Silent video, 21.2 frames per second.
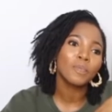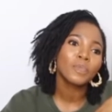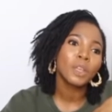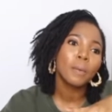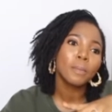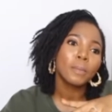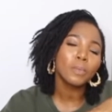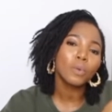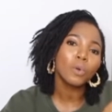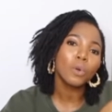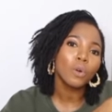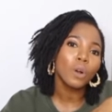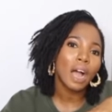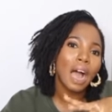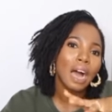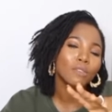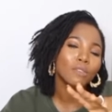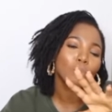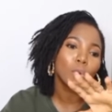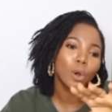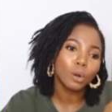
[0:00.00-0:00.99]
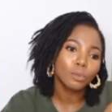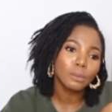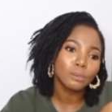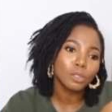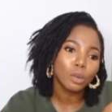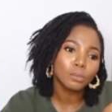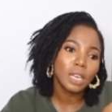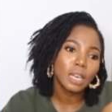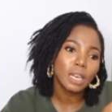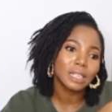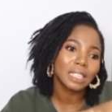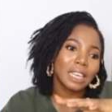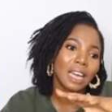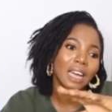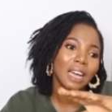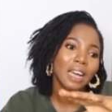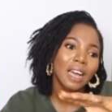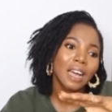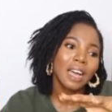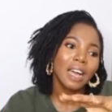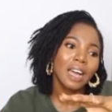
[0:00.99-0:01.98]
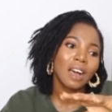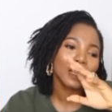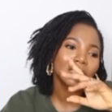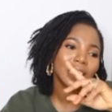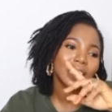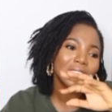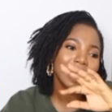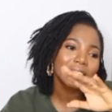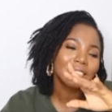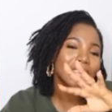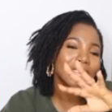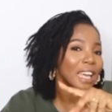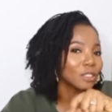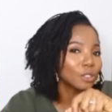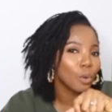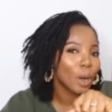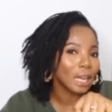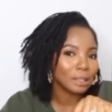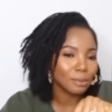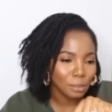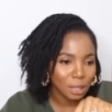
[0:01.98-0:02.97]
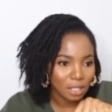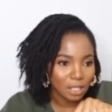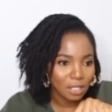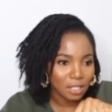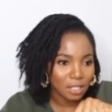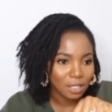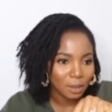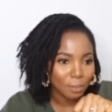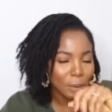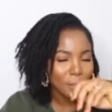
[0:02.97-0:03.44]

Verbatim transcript: People have a problem sometimes that they are that they are scared to admit.